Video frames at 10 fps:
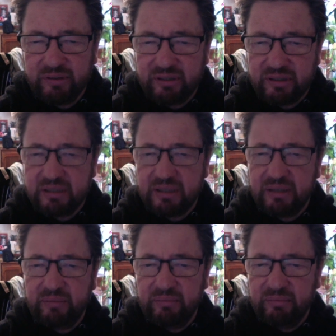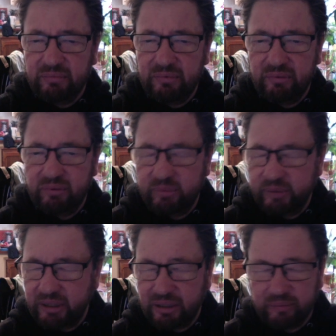it's normally
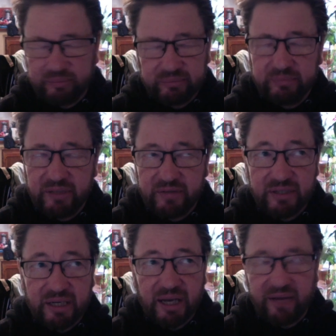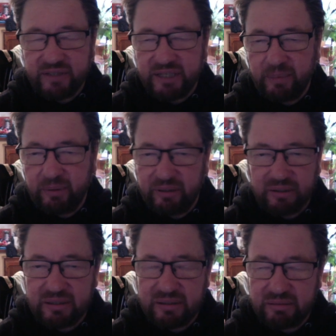you have to take half a tablet and
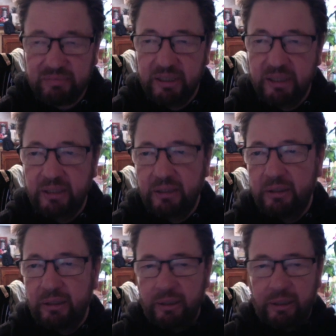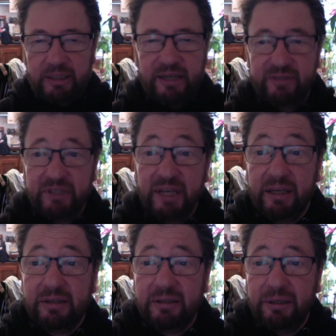it's tough to
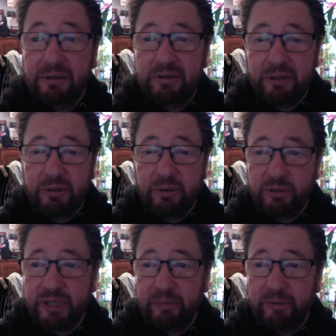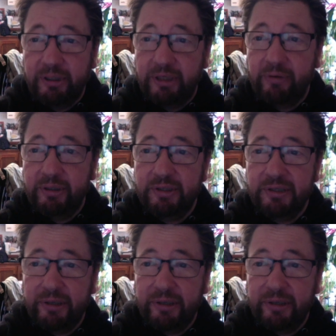take. So it's like a horse tablet anyway. So